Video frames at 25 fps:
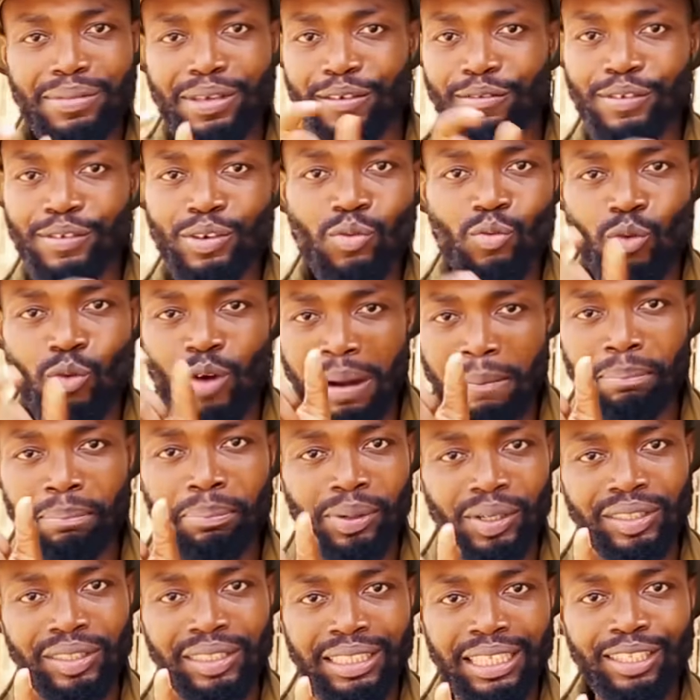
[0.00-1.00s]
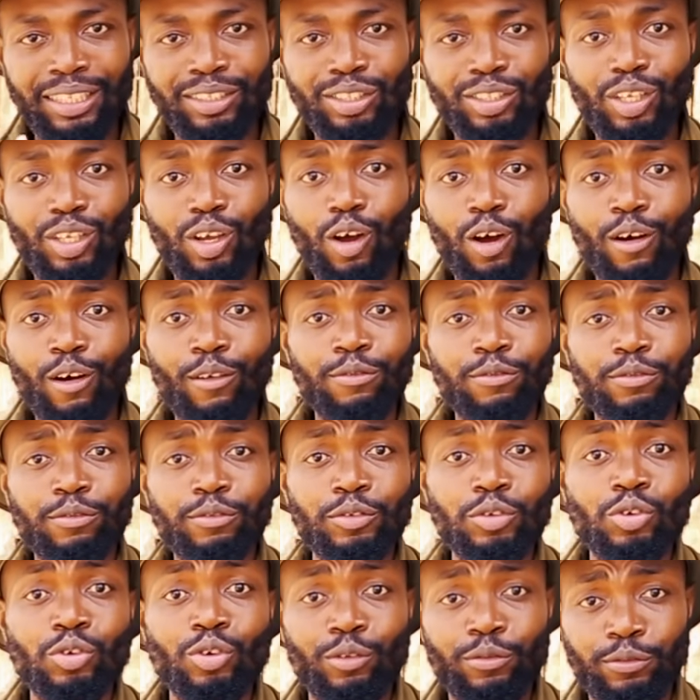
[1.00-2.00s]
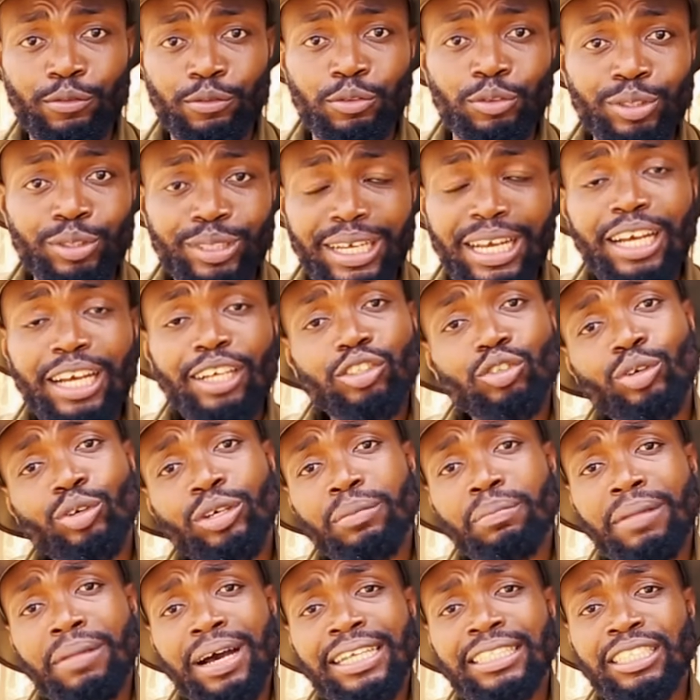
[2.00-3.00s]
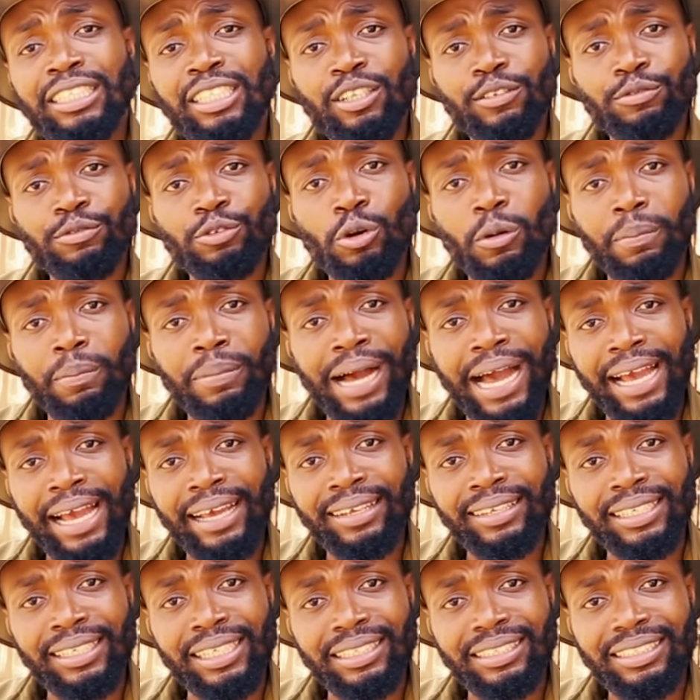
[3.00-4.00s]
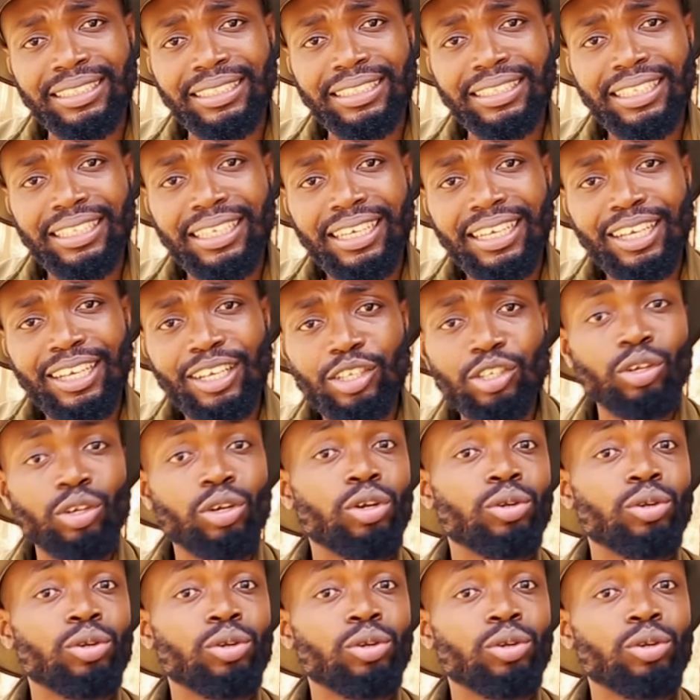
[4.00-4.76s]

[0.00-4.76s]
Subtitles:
even 1% of your food. So imagine if you're buying this, you're